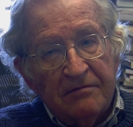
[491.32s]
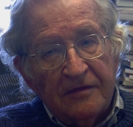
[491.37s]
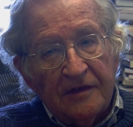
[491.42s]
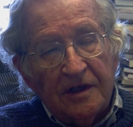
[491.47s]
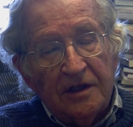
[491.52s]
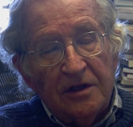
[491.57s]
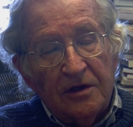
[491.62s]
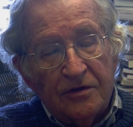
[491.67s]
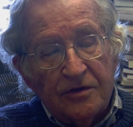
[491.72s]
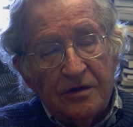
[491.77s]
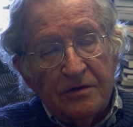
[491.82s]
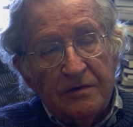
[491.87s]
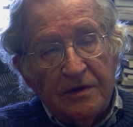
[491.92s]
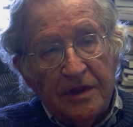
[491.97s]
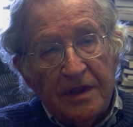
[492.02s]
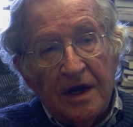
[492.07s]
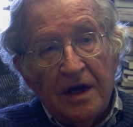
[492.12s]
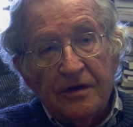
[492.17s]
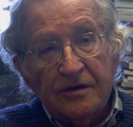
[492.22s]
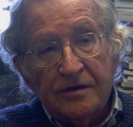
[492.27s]
close to
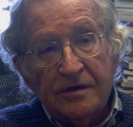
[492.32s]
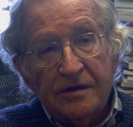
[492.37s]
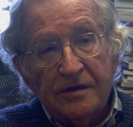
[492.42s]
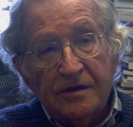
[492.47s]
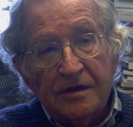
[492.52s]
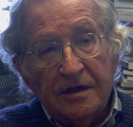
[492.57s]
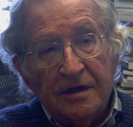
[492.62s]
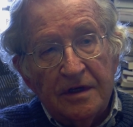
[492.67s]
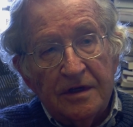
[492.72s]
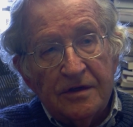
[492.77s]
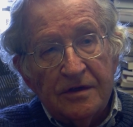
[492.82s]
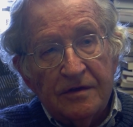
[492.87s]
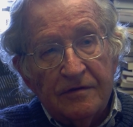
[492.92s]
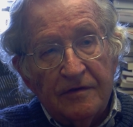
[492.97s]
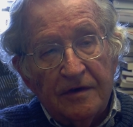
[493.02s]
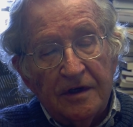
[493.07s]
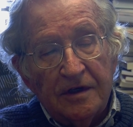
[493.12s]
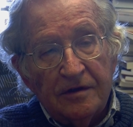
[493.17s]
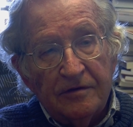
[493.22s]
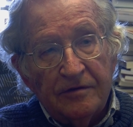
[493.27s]
1,000 cities
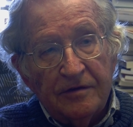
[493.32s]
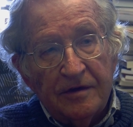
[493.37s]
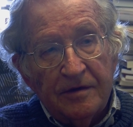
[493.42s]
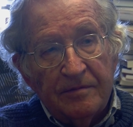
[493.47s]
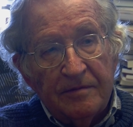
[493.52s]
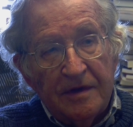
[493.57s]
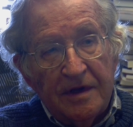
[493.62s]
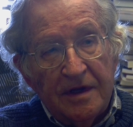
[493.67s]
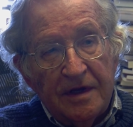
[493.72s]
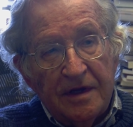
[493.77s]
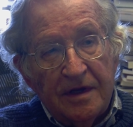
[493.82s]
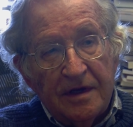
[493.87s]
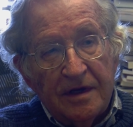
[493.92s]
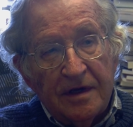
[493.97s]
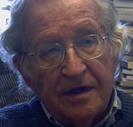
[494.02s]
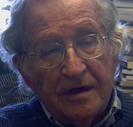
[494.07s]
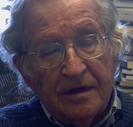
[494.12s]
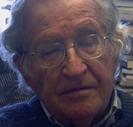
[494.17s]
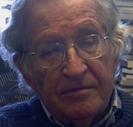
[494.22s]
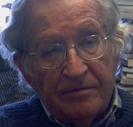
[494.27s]
involved.
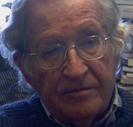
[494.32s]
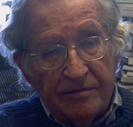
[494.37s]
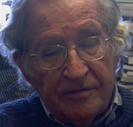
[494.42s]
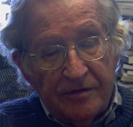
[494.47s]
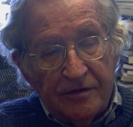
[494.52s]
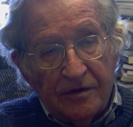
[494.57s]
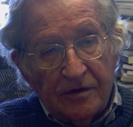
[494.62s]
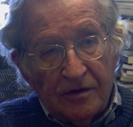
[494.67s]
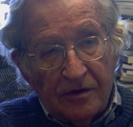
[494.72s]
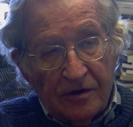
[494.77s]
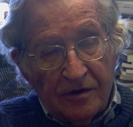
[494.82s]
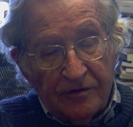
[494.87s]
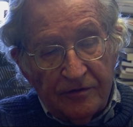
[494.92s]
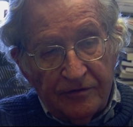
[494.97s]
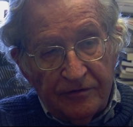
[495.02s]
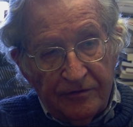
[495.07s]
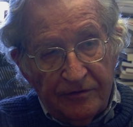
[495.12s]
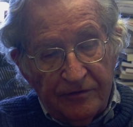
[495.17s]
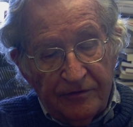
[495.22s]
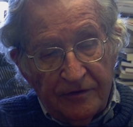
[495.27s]
Took
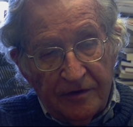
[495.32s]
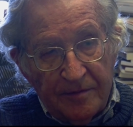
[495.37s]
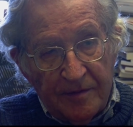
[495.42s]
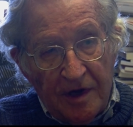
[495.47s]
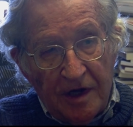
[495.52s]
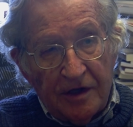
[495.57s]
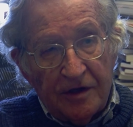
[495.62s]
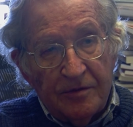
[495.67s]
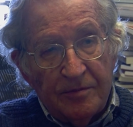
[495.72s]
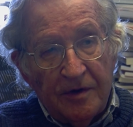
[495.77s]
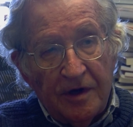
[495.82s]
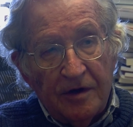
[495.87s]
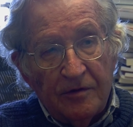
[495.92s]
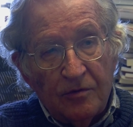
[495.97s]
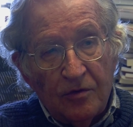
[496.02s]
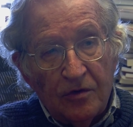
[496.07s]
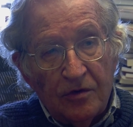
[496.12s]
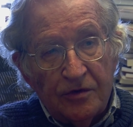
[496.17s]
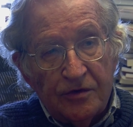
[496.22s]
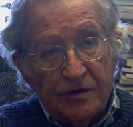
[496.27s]
off from Occupy
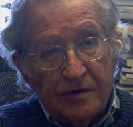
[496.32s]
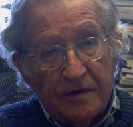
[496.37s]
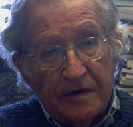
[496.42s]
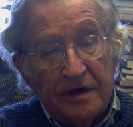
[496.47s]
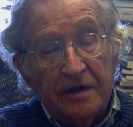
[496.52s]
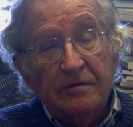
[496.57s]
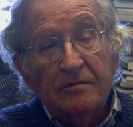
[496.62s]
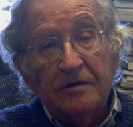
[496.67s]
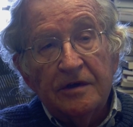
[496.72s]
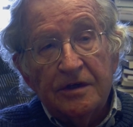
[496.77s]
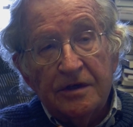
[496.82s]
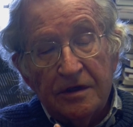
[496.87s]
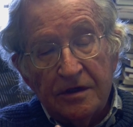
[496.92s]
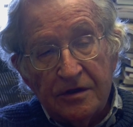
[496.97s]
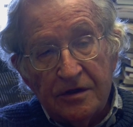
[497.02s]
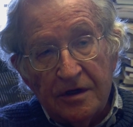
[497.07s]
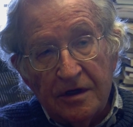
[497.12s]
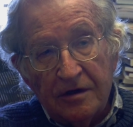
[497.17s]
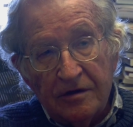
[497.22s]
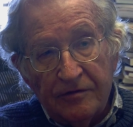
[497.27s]
Wall Street, which
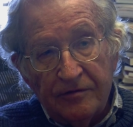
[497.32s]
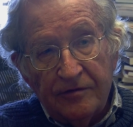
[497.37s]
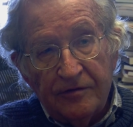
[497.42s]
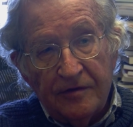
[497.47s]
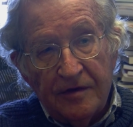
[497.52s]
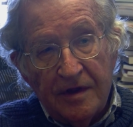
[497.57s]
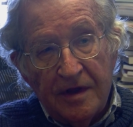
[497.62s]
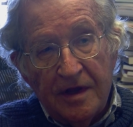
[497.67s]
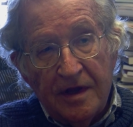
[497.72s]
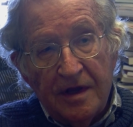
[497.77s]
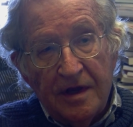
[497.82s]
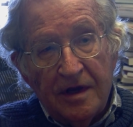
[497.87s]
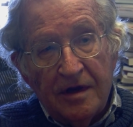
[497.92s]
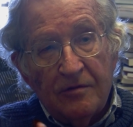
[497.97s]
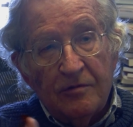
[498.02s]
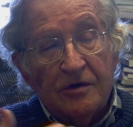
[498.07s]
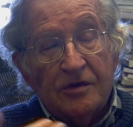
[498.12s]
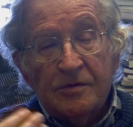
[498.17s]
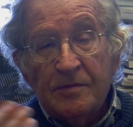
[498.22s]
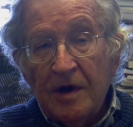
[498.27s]
itself
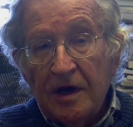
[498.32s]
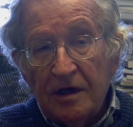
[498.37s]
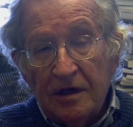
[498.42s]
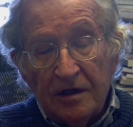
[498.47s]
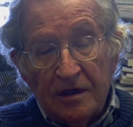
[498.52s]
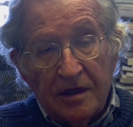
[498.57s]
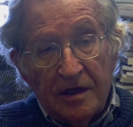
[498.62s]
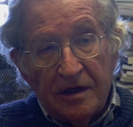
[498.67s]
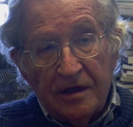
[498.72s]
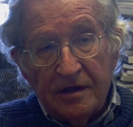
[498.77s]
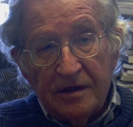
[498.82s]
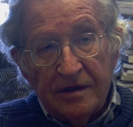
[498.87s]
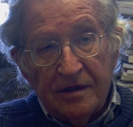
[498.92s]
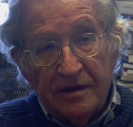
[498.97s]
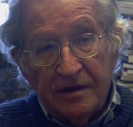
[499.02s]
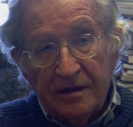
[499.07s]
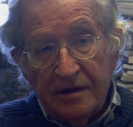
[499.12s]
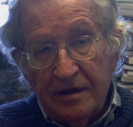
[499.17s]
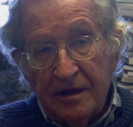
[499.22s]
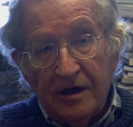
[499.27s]
was modeled on
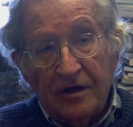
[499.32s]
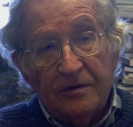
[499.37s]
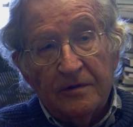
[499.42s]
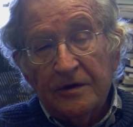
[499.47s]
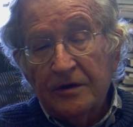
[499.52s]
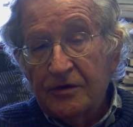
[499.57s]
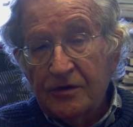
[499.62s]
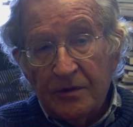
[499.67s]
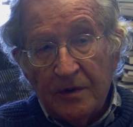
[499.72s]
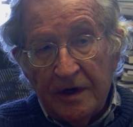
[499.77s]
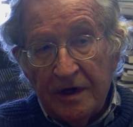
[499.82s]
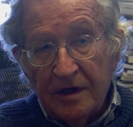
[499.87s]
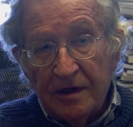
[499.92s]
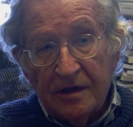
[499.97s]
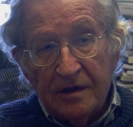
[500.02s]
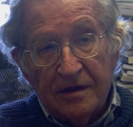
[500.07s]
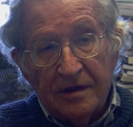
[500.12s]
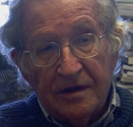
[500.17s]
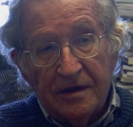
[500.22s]
Tahrir Square,